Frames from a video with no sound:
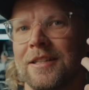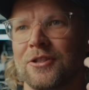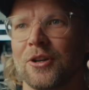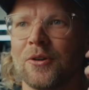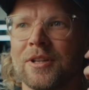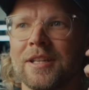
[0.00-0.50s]
and
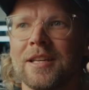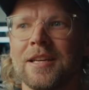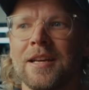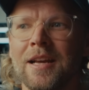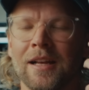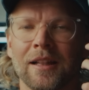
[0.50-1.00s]
so
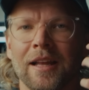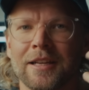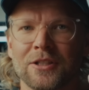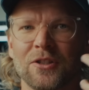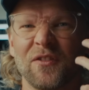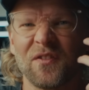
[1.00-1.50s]
he
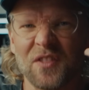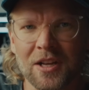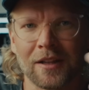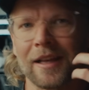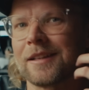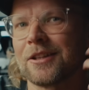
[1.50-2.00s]
likes to
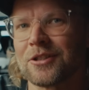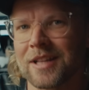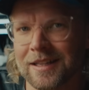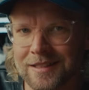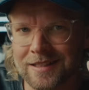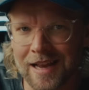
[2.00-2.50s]
feel like there's
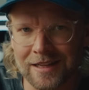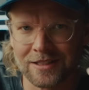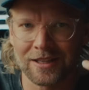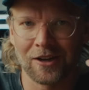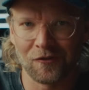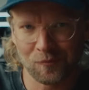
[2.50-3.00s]
that
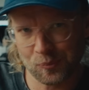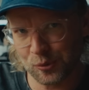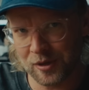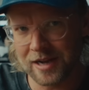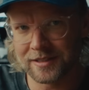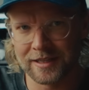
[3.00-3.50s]
sense of
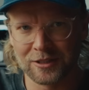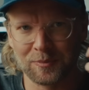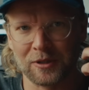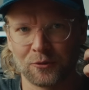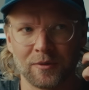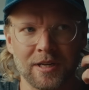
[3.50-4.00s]
presence
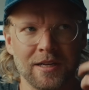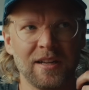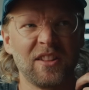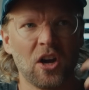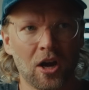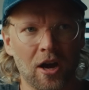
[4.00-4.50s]
between
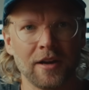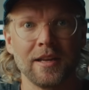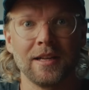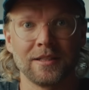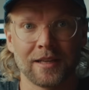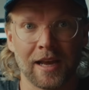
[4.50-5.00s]
the
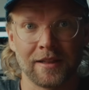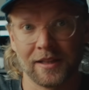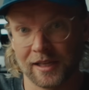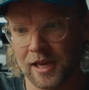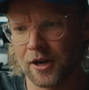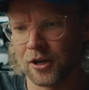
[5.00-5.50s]
audience and
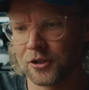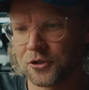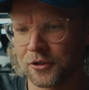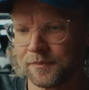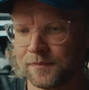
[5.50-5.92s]
the character.